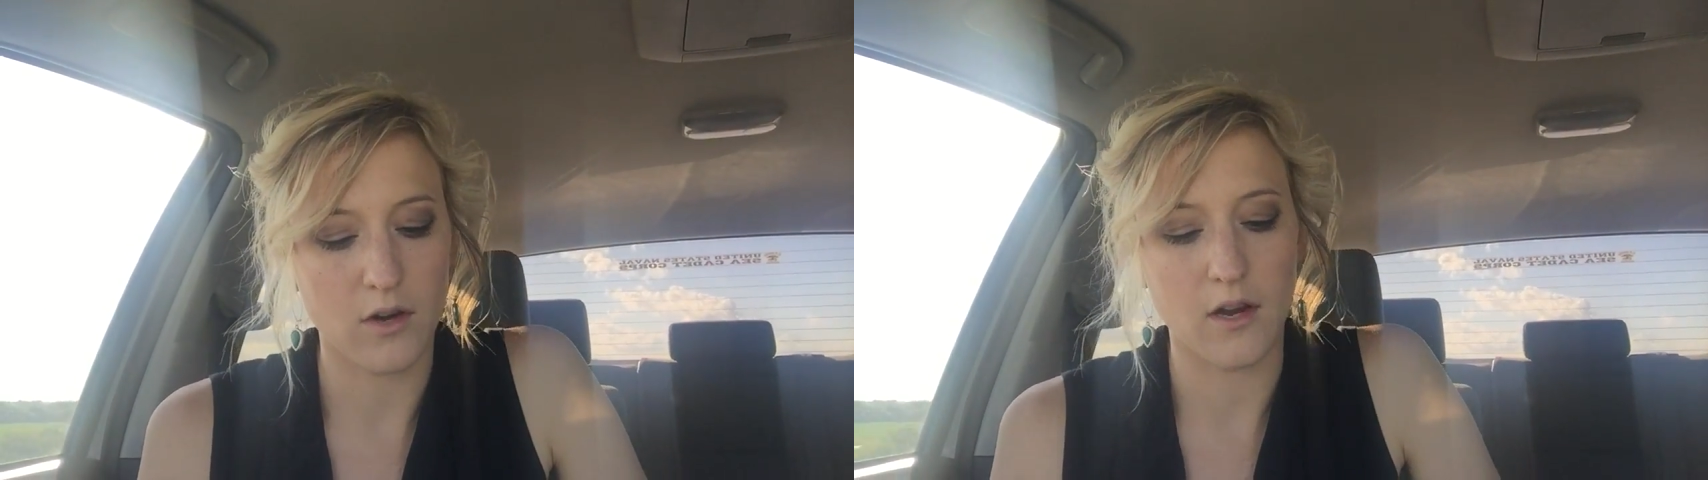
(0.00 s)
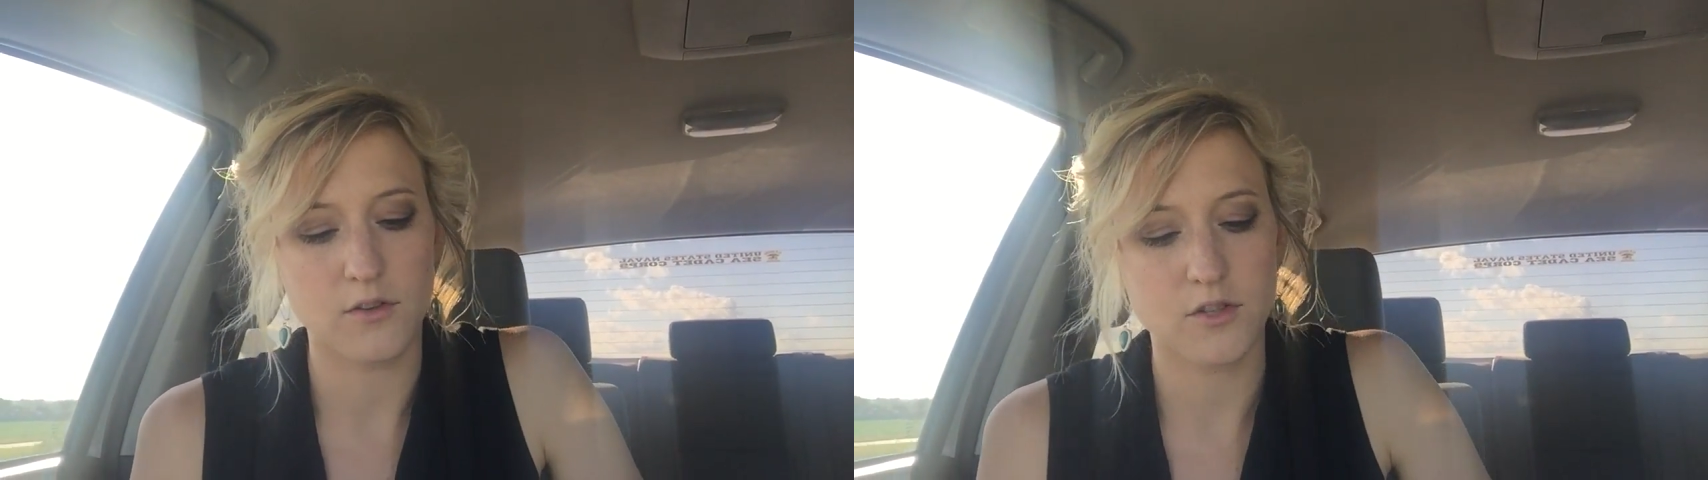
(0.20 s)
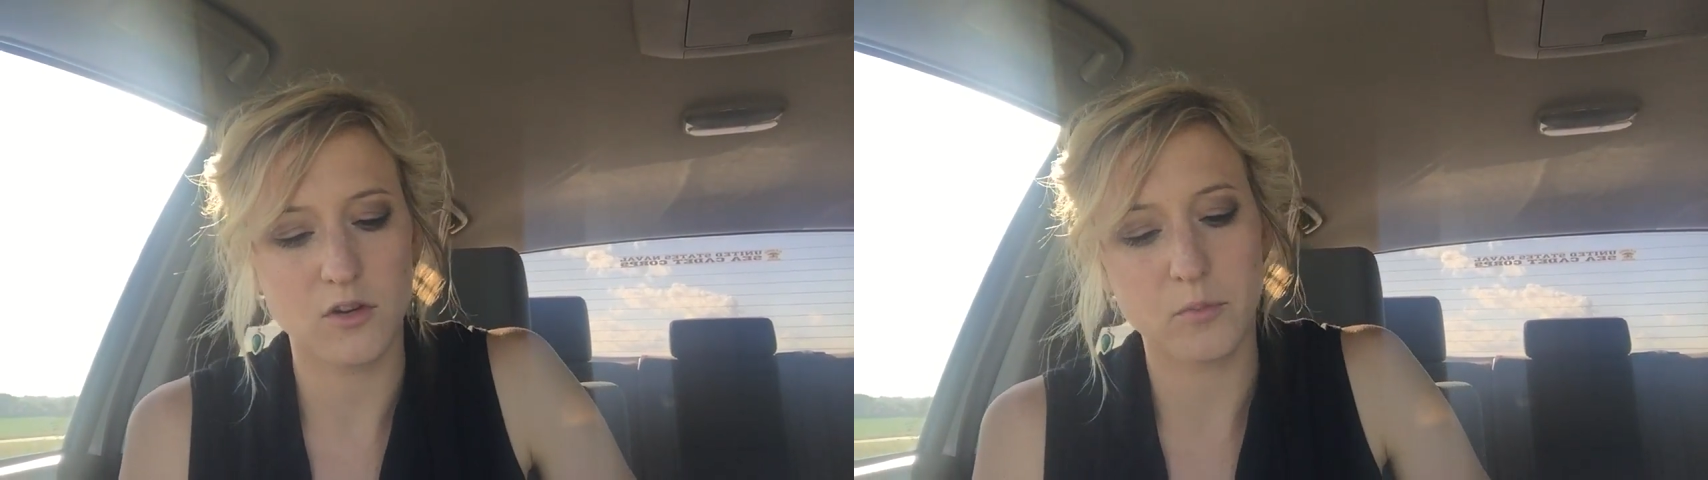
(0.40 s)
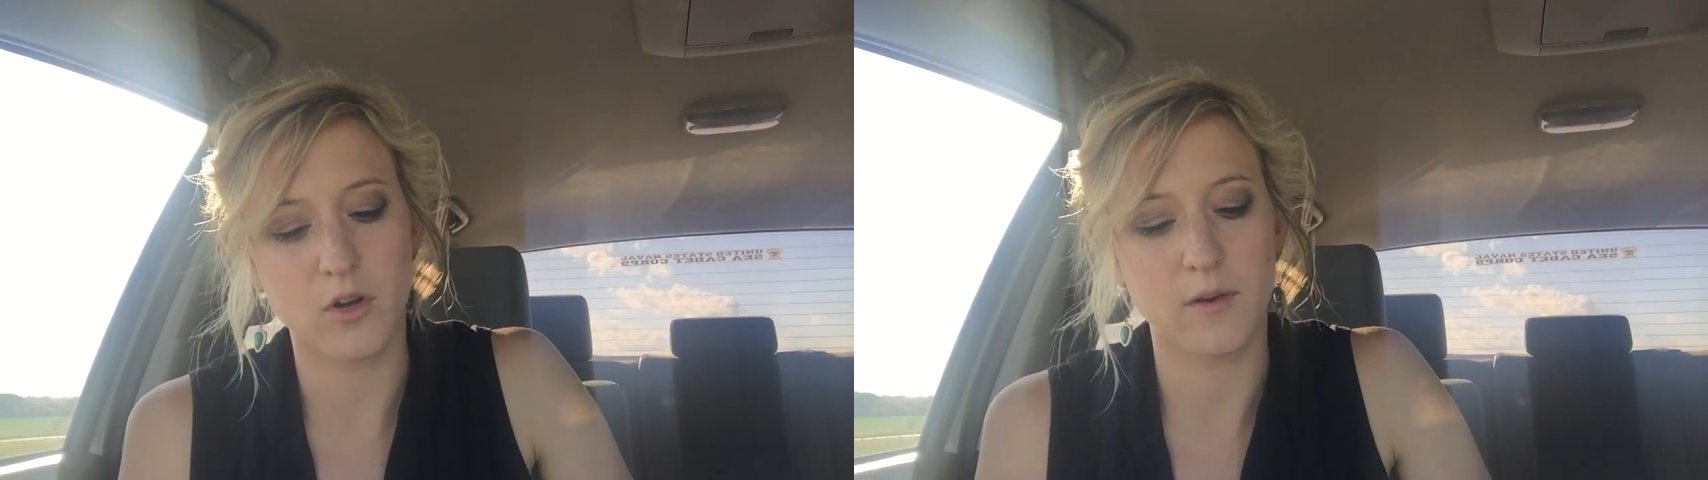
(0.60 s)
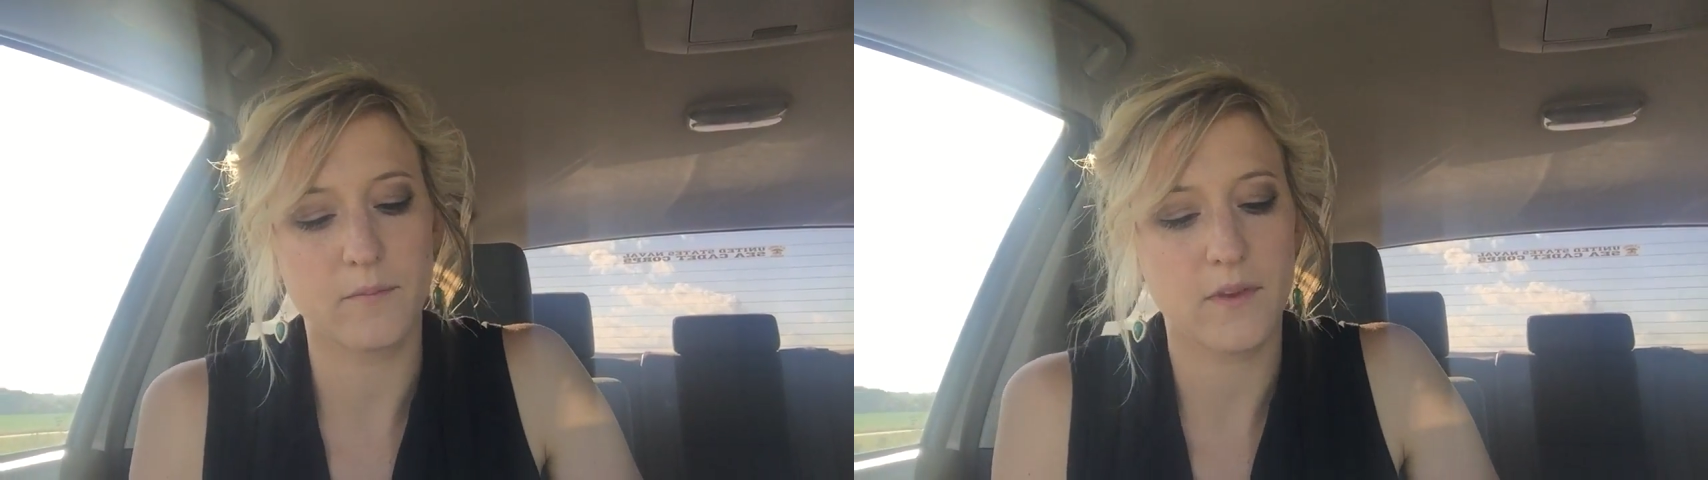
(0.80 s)
Okay, Job
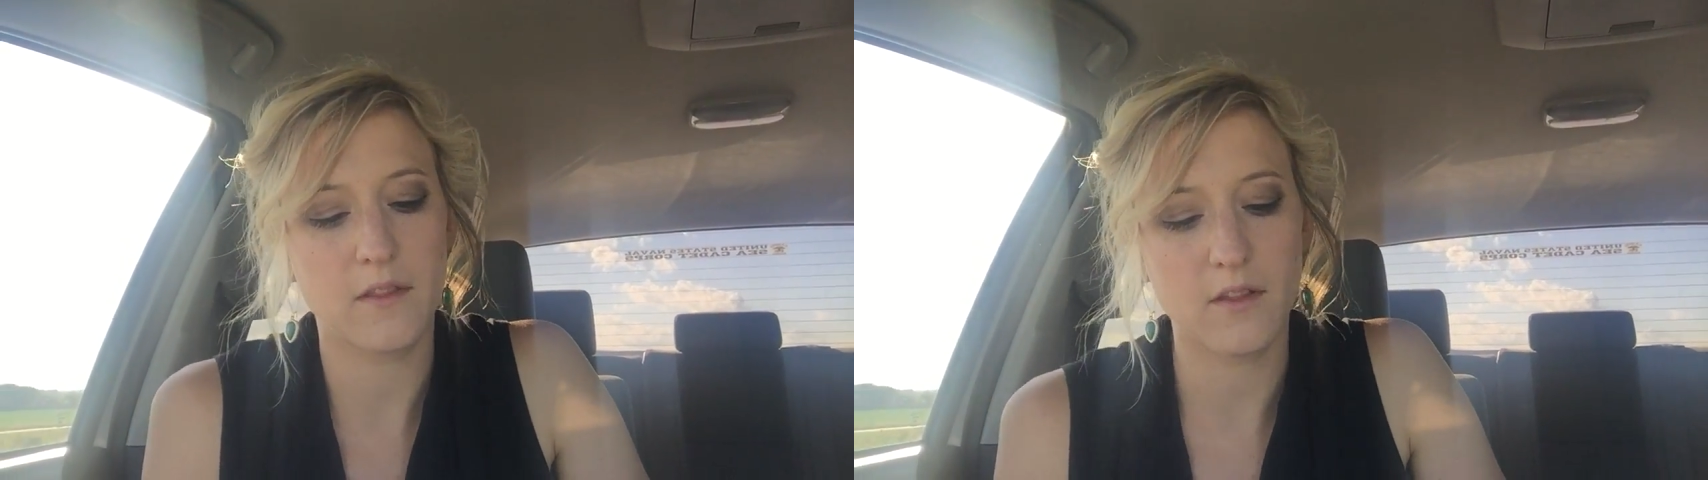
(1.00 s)
1.